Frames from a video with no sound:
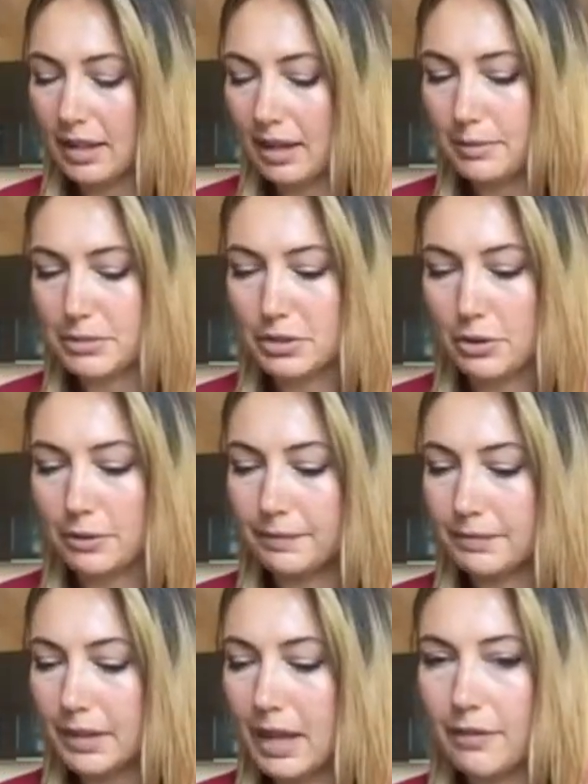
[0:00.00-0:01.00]
So
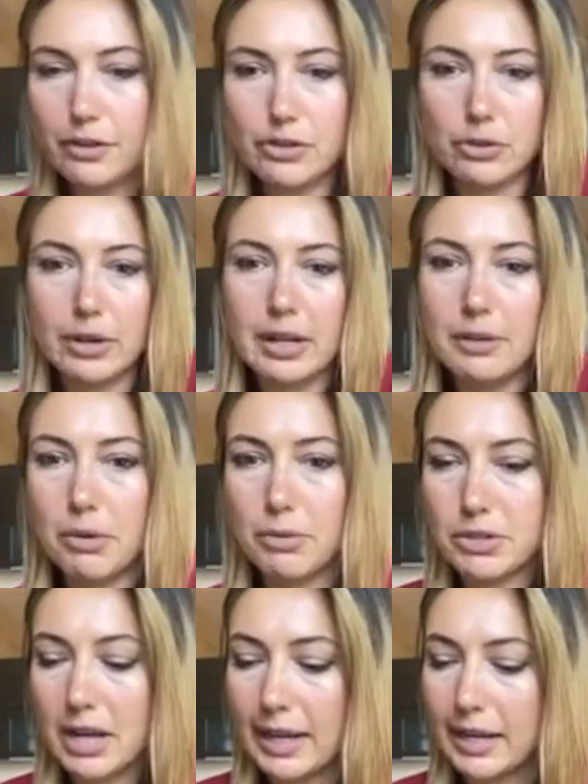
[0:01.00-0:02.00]
if you're joining, what we're
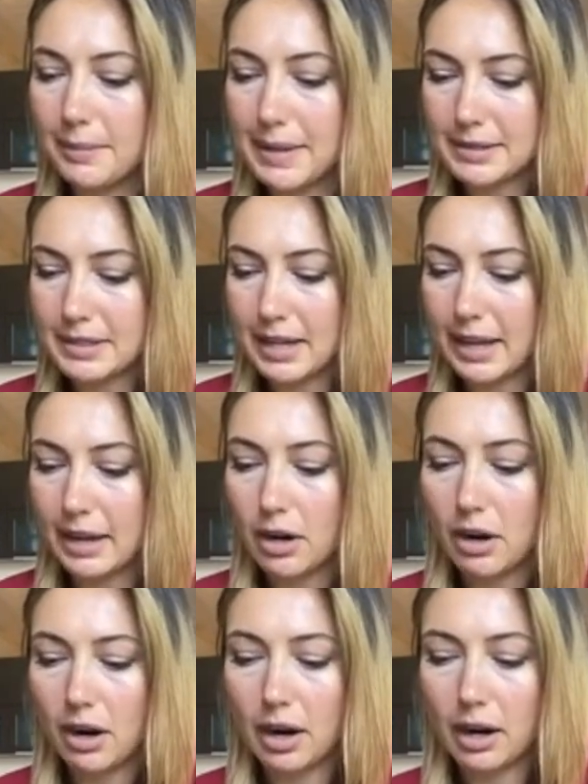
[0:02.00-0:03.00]
talking about today
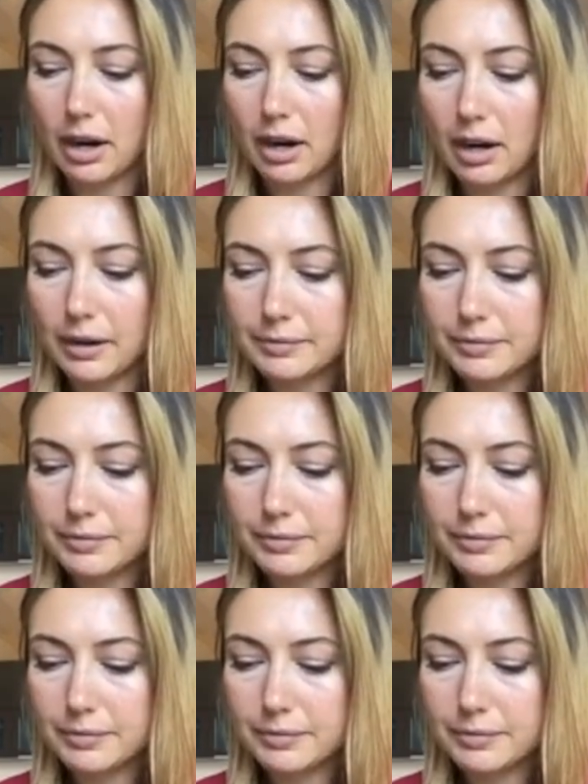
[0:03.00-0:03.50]
are